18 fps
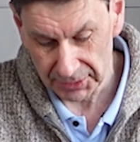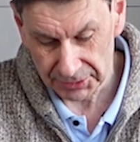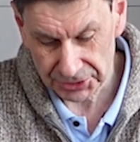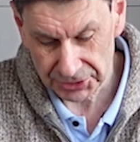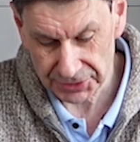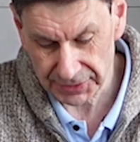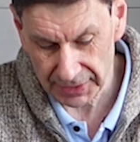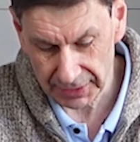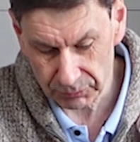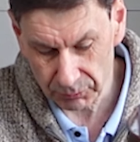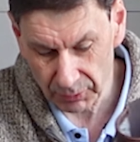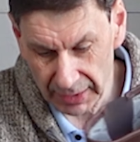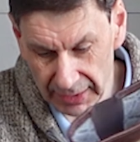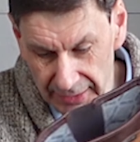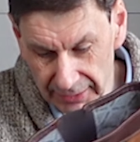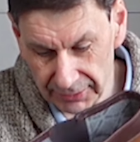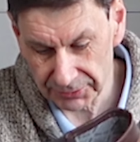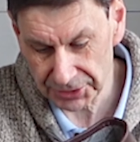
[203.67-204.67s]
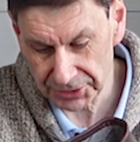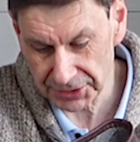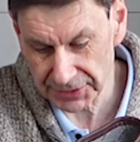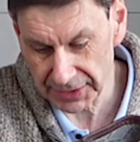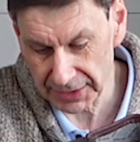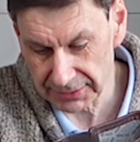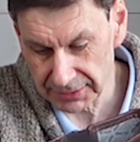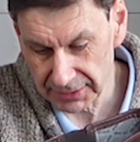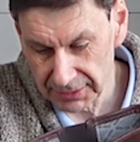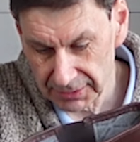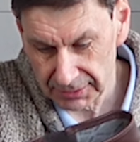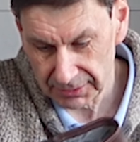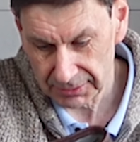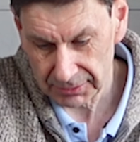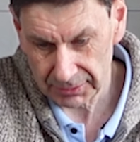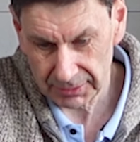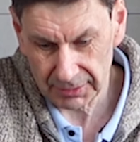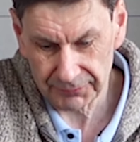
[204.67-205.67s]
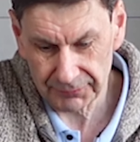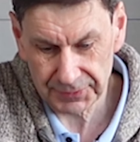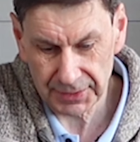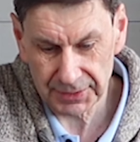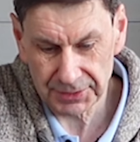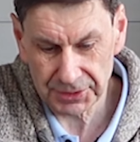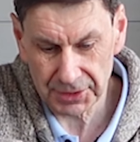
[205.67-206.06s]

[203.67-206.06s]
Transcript: She said, well, she said, obviously,